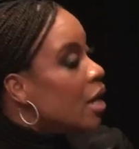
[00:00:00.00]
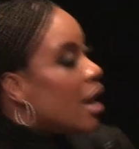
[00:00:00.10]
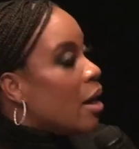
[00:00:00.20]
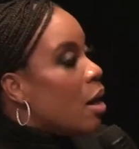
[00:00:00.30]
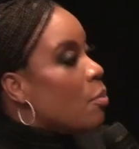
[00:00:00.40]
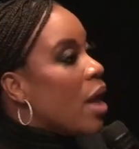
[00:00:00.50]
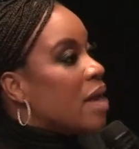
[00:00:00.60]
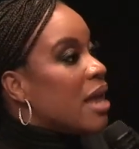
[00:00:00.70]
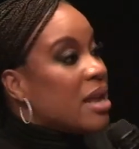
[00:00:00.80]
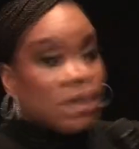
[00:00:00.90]
um,
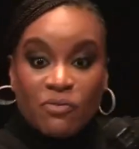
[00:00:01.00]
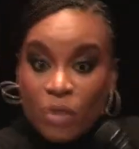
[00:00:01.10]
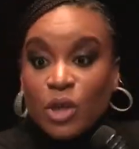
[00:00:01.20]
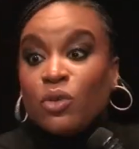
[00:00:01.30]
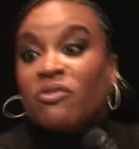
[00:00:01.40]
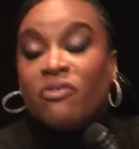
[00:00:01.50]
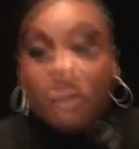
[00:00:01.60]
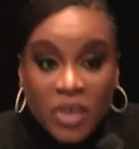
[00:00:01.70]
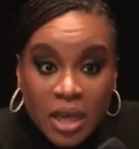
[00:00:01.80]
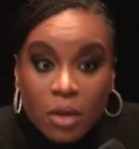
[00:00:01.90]
and and for you to
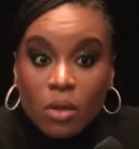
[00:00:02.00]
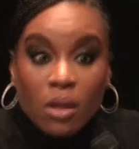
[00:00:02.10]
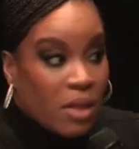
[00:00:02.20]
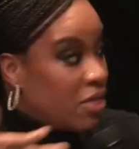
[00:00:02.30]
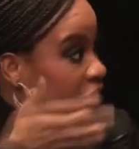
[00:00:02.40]
feel